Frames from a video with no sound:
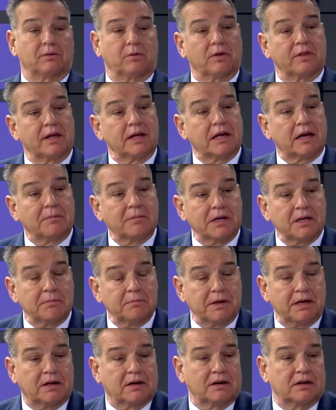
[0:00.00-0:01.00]
when they come in
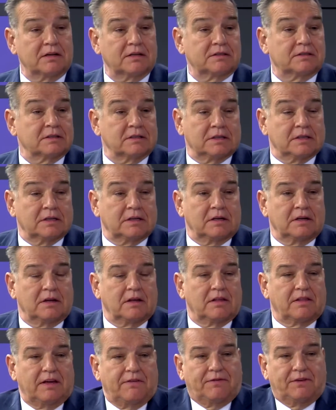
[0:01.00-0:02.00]
because
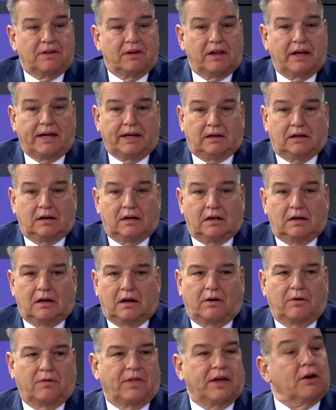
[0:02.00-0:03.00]
they feel like
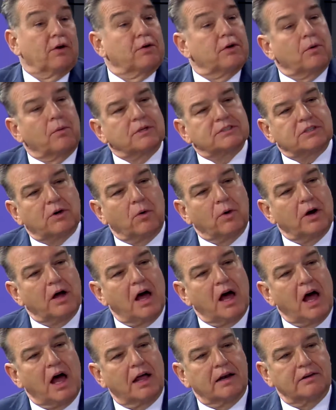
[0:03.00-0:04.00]
they don't know what's going
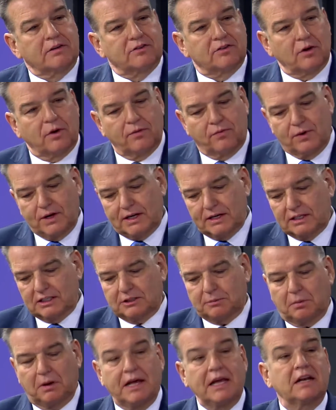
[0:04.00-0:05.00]
on. So if we can
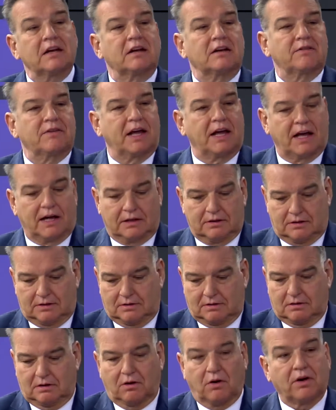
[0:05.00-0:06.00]
explain in advance,
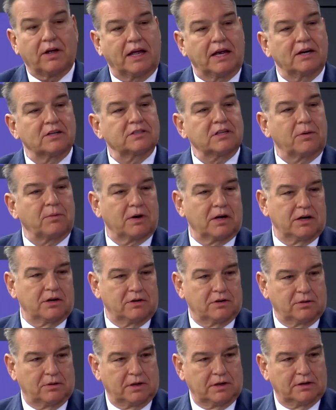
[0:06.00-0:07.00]
okay, here's how we're going to
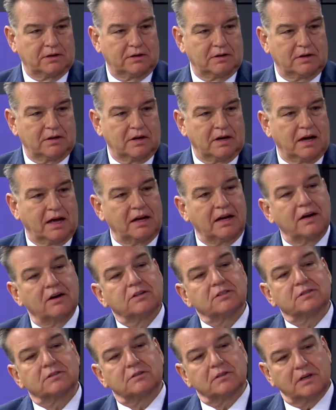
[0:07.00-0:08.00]
do it, and
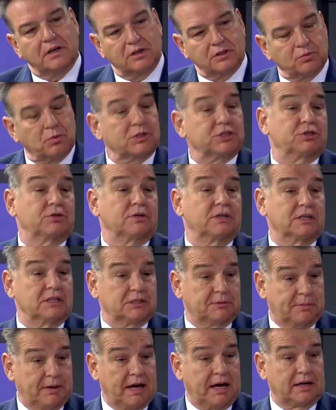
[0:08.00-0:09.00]
here's what you can
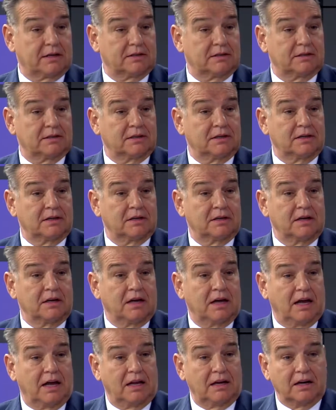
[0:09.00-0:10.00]
expect,
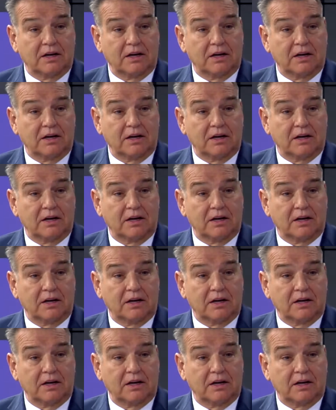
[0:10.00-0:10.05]
and